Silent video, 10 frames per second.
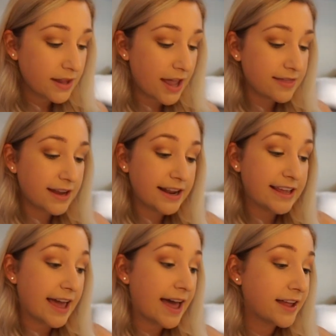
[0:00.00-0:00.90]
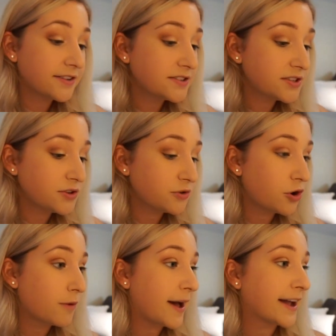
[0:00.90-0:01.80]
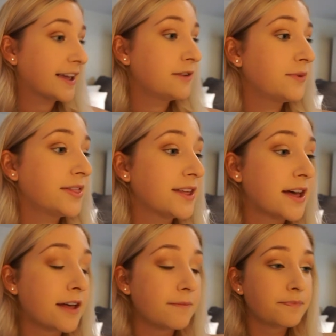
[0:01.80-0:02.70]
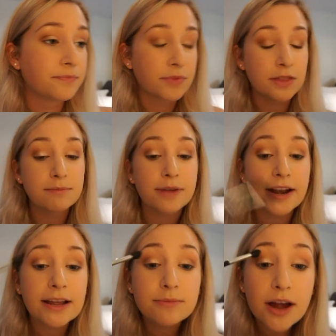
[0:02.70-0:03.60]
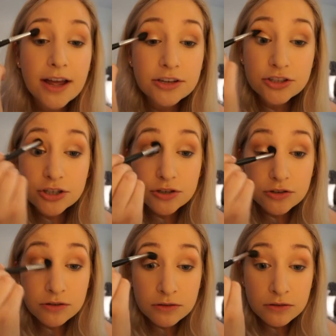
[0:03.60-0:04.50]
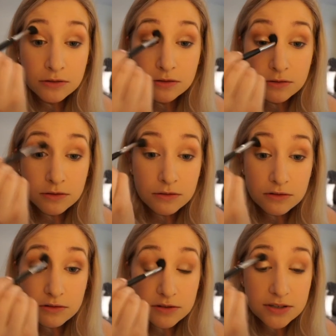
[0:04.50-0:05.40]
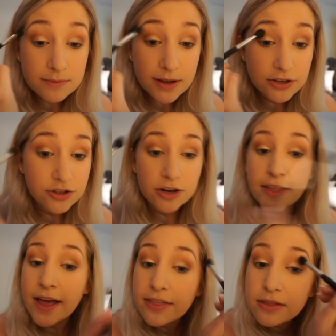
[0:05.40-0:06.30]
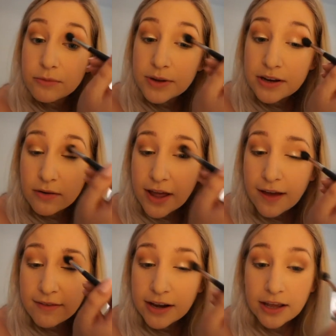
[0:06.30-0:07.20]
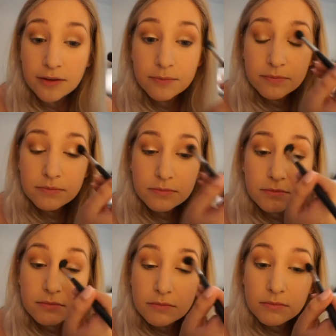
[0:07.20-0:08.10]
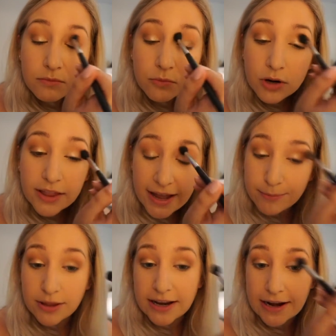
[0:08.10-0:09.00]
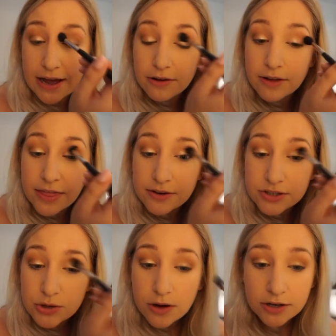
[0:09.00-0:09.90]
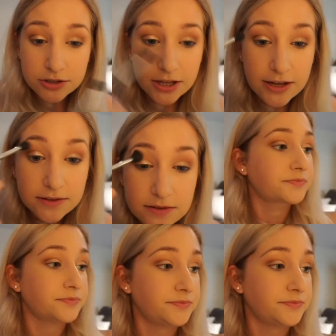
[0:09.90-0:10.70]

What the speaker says: And then again, to go back in with the blending brush to make sure that we don't have any, we're like blended out and there's no harsh lines.